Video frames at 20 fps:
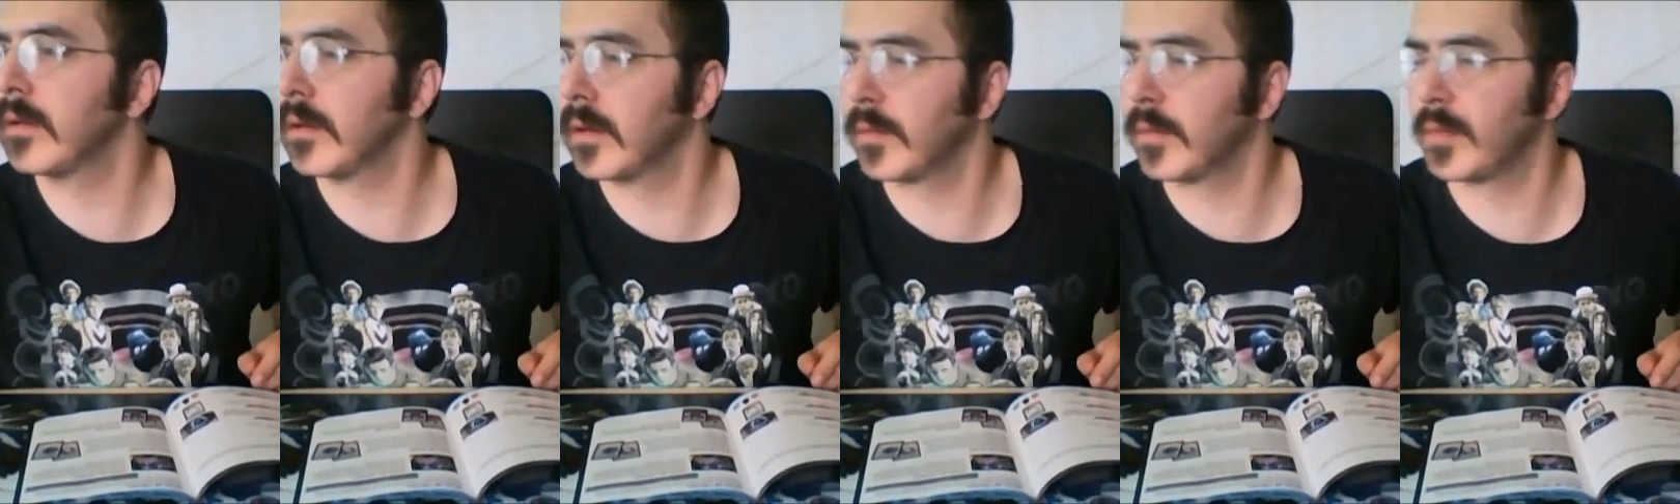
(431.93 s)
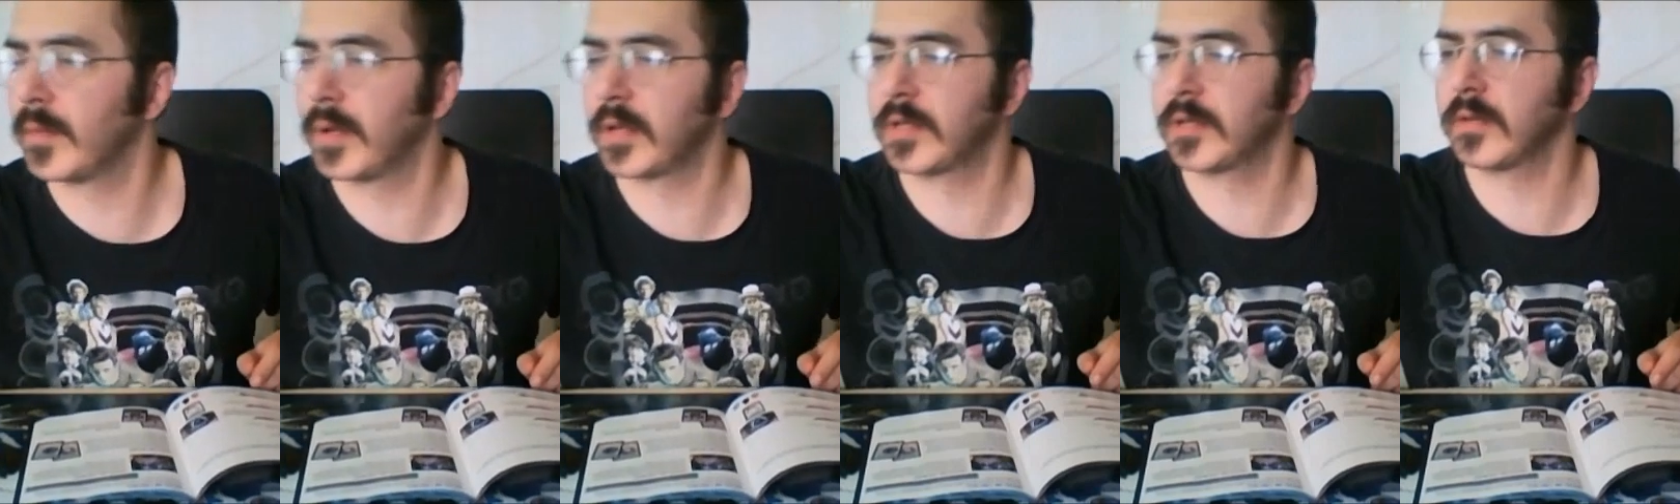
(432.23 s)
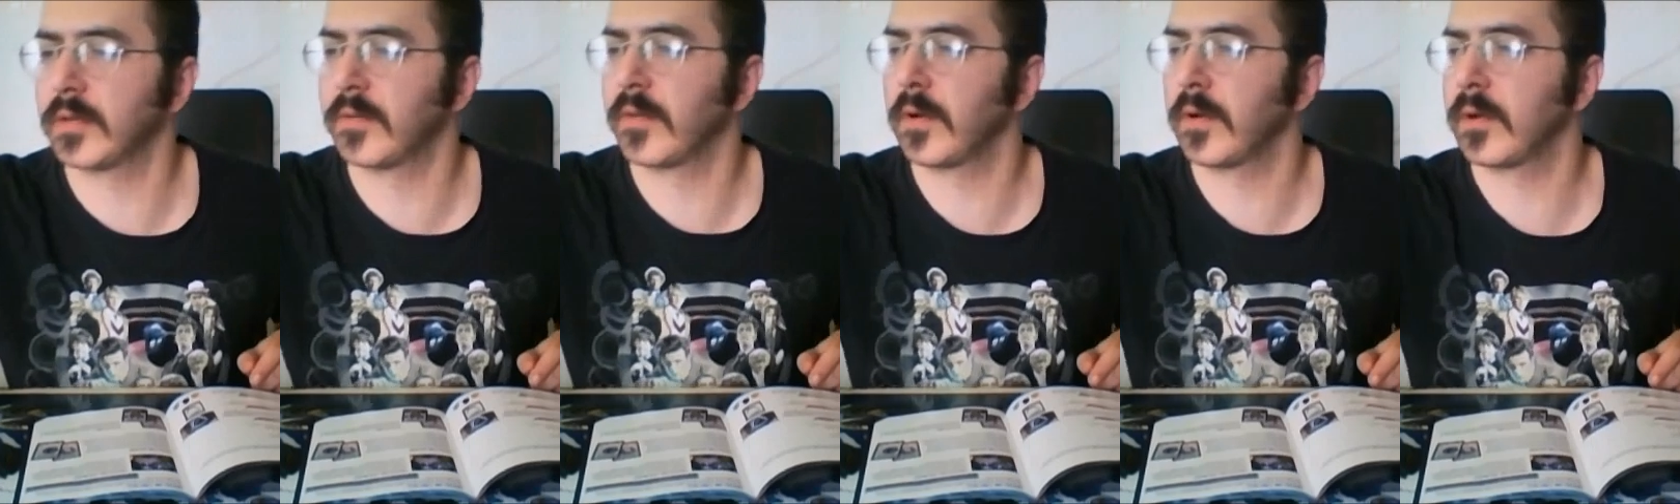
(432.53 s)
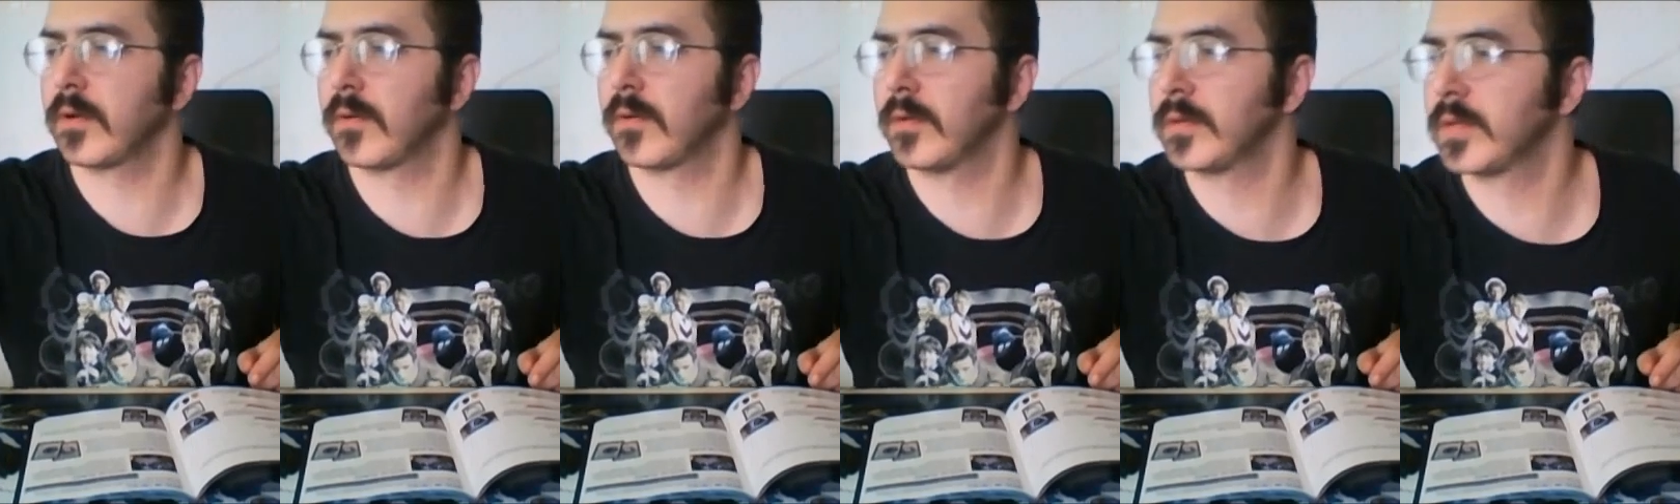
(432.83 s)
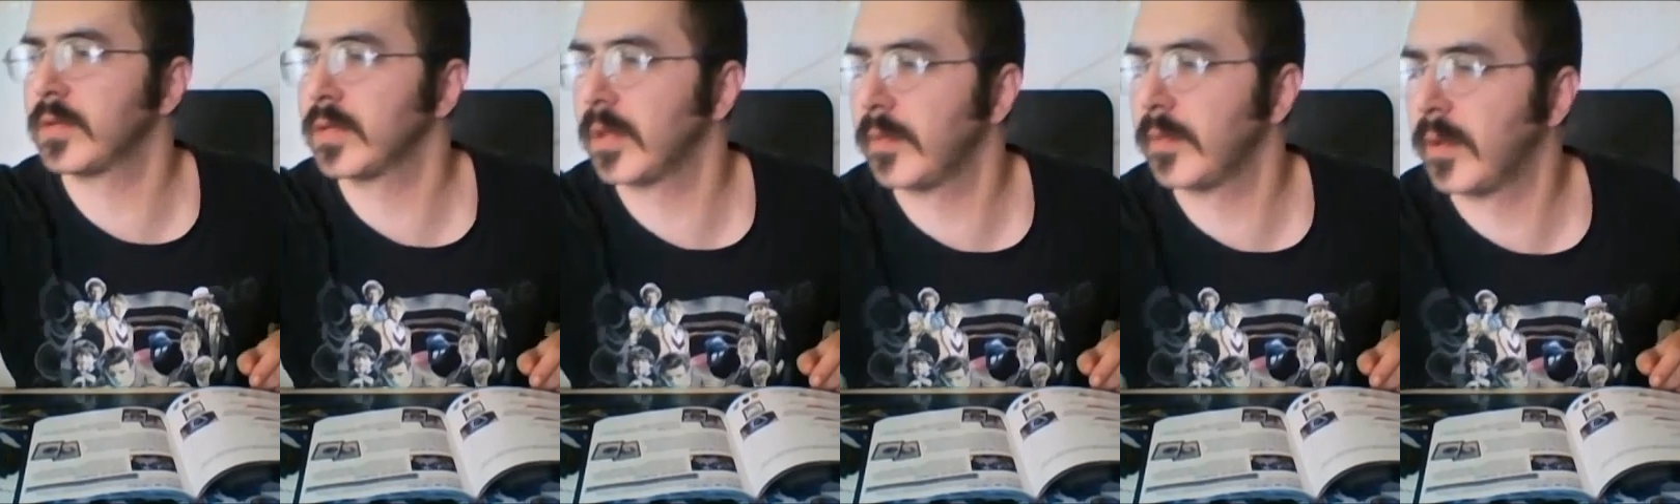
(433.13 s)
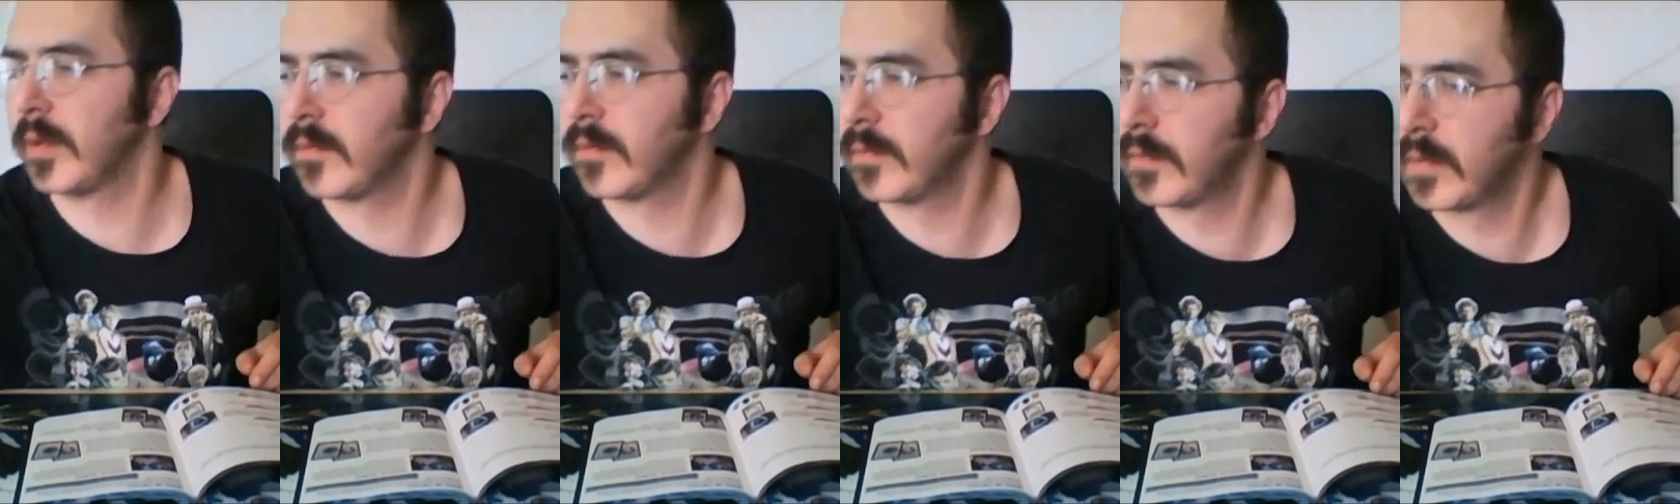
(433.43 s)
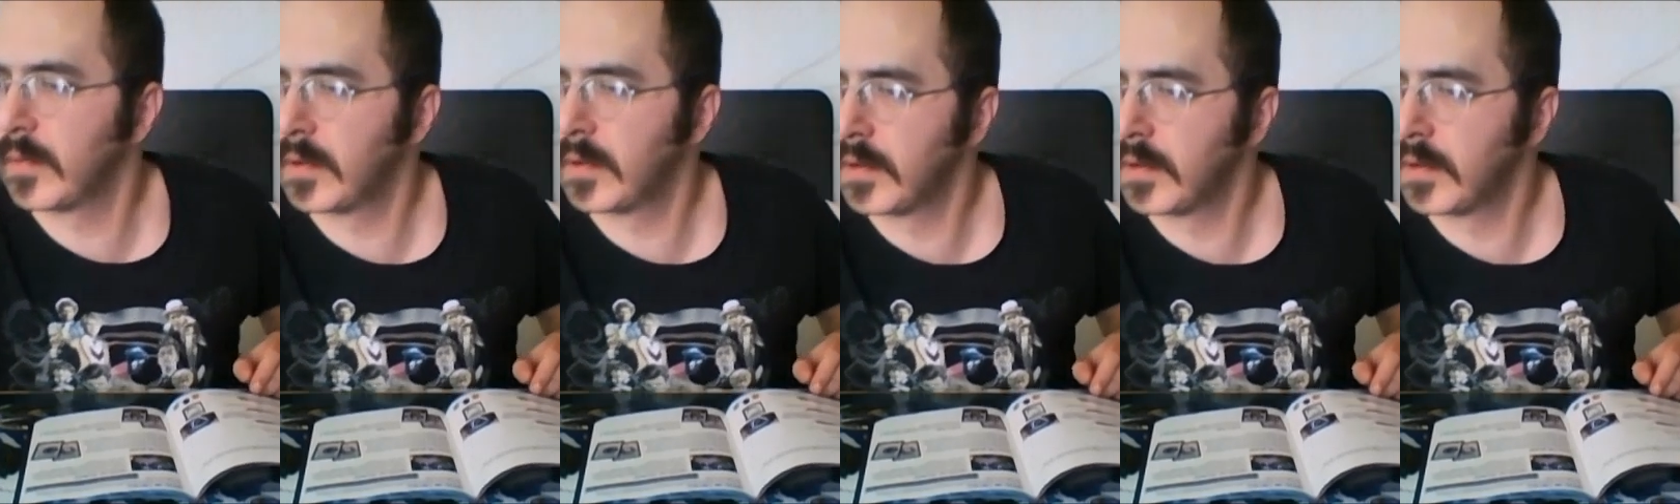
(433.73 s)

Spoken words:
a picture of her on some of them.